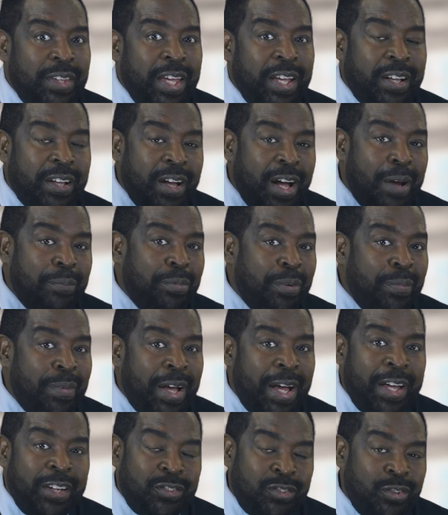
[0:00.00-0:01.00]
They
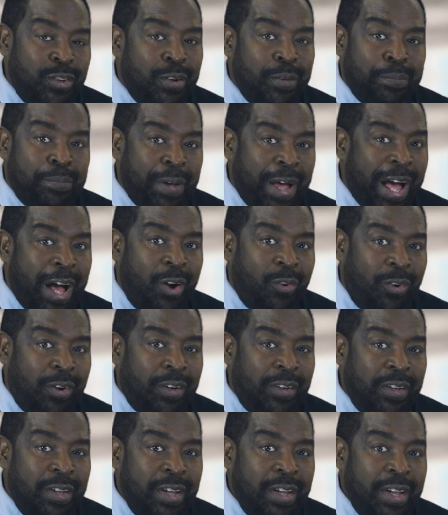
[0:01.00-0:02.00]
compromise your
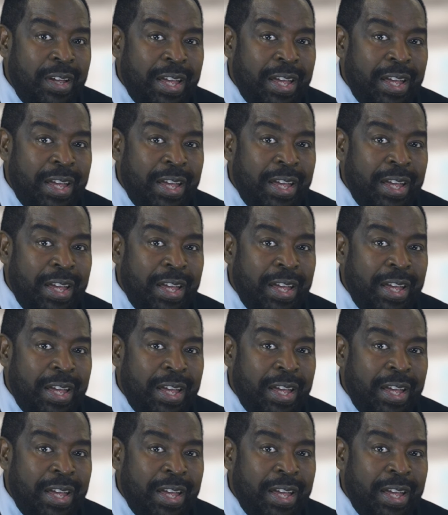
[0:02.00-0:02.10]
power.